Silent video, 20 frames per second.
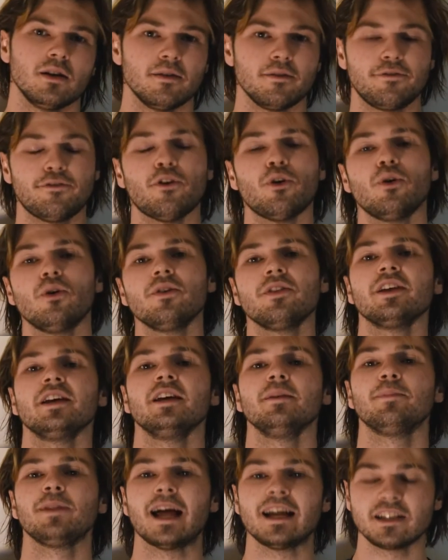For
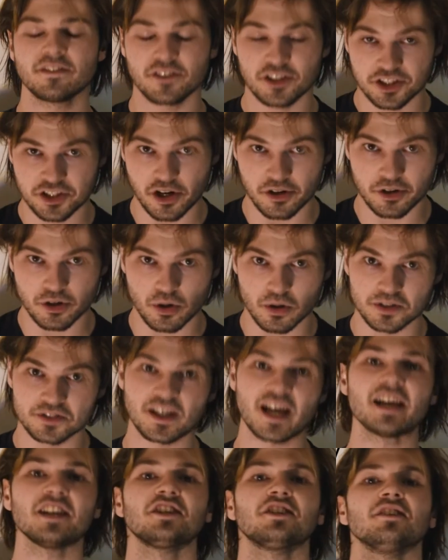the plaintiff to show
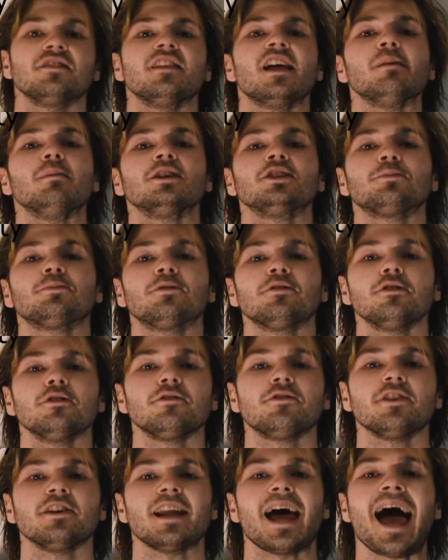causation, they must
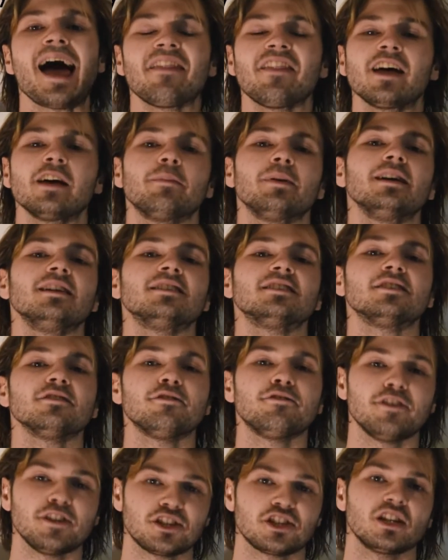prove that had they been
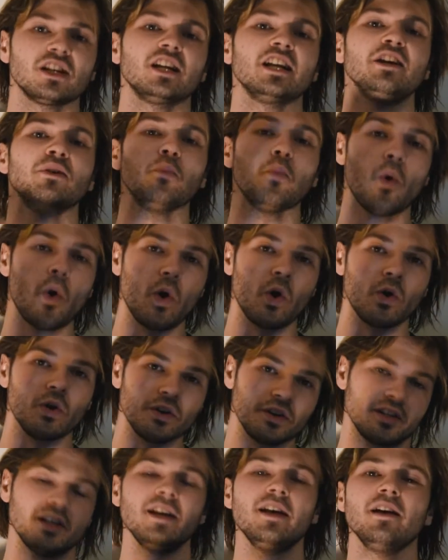sufficiently
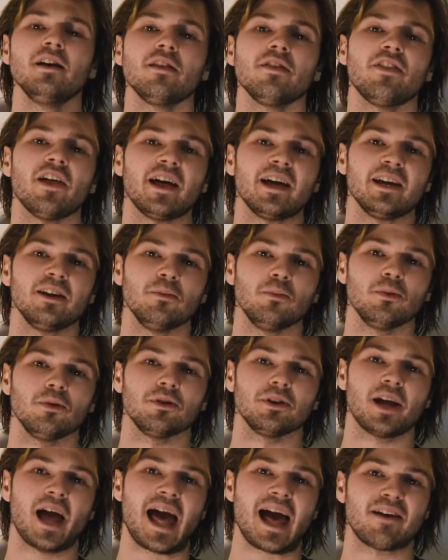warned, they
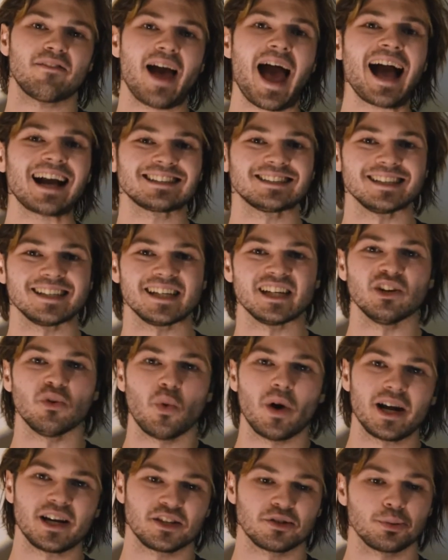would have acted in a
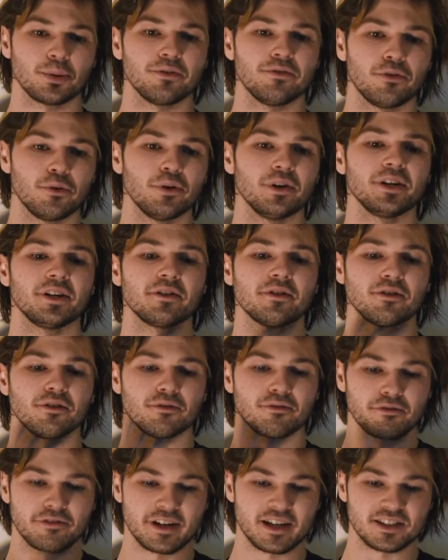way to avoid the
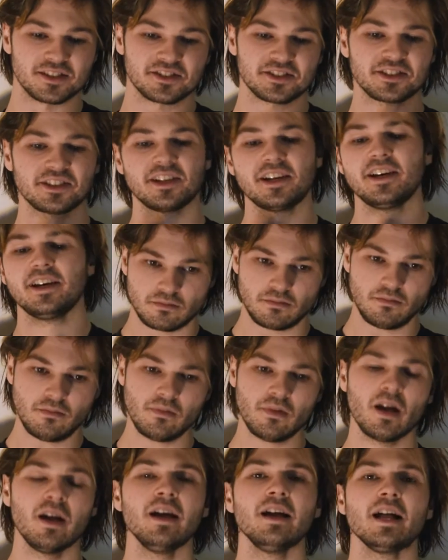risk.
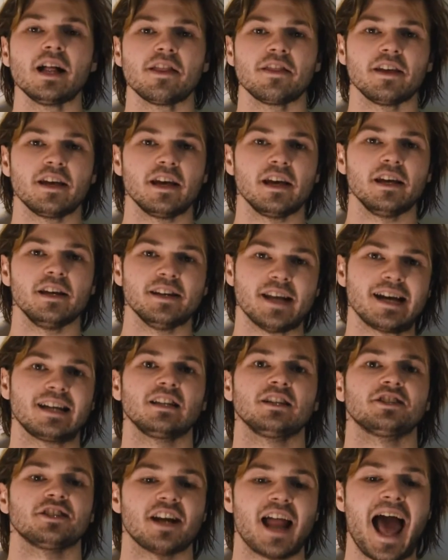The
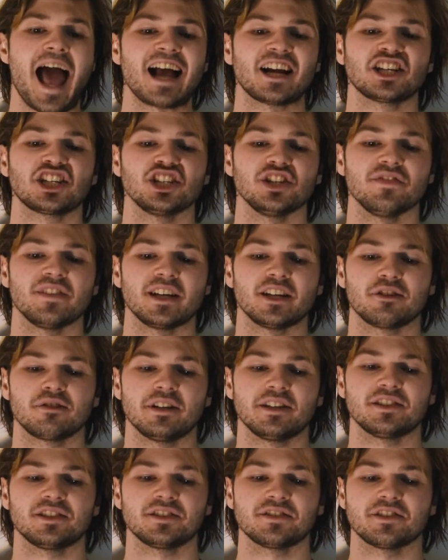negligent action that
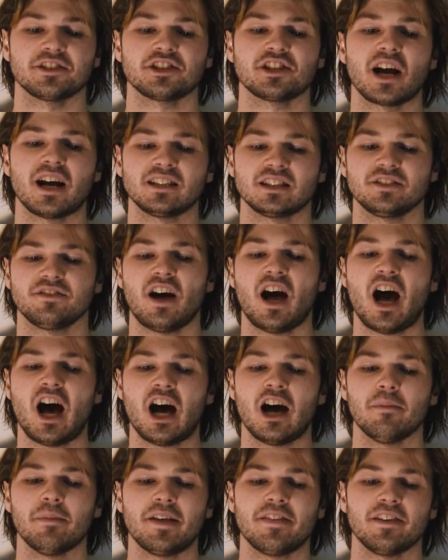increases the chance of
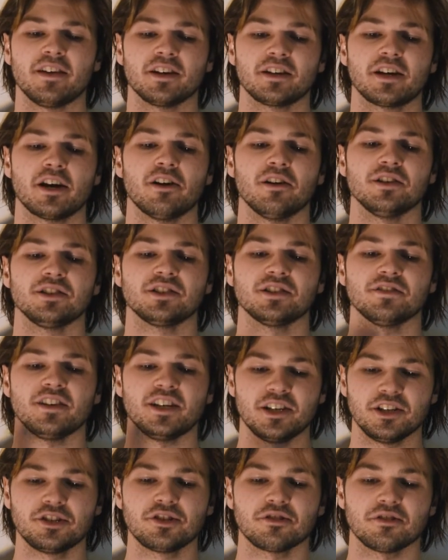harm and the occurrence of
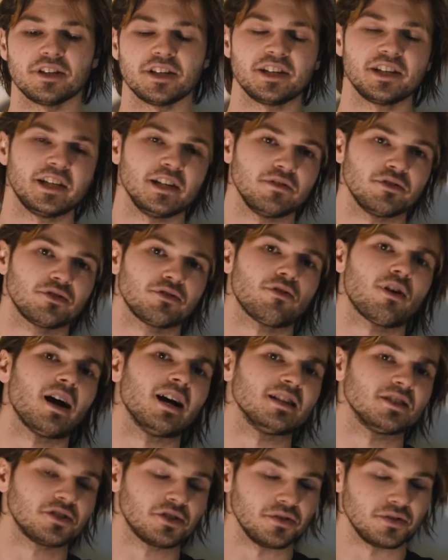injury gives
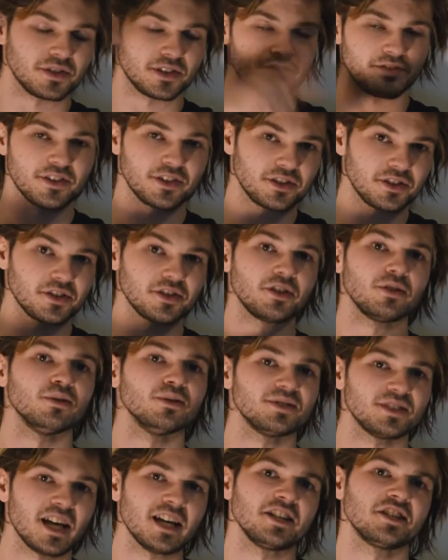rise to sufficient
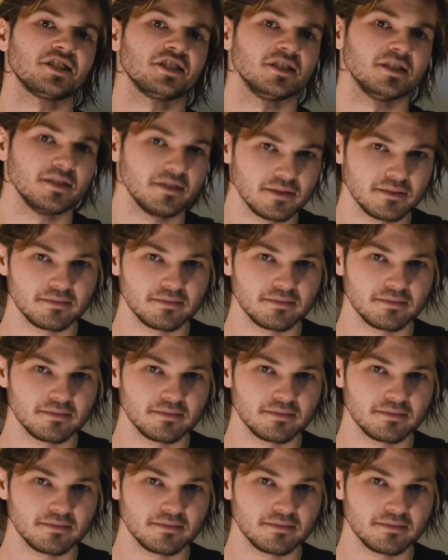causation.